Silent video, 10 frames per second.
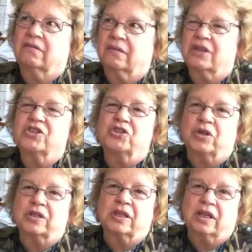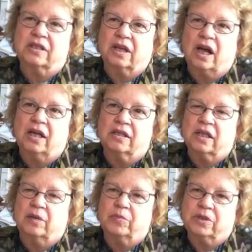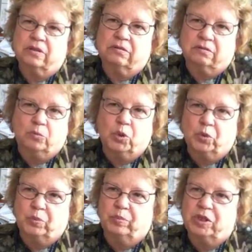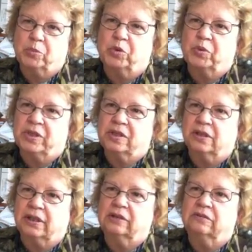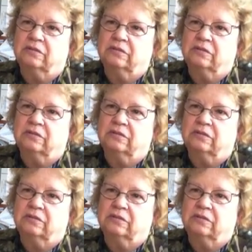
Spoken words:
constructed as a concept much more recently.